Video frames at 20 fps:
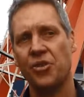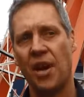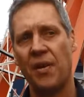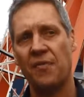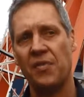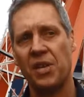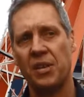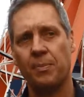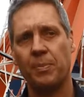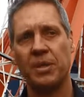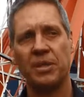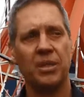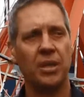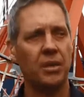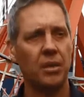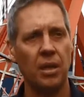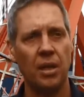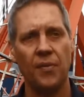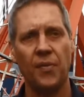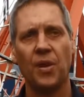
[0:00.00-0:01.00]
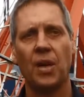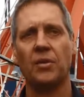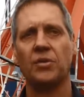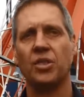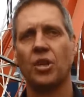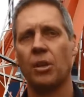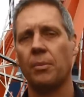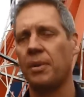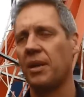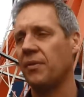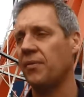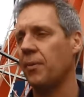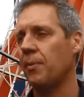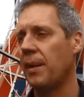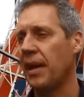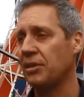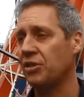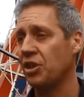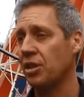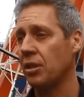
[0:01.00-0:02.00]
traffic, particularly if I was on a bit of a
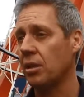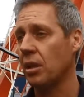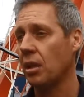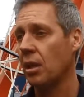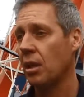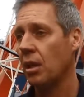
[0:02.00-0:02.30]
budget,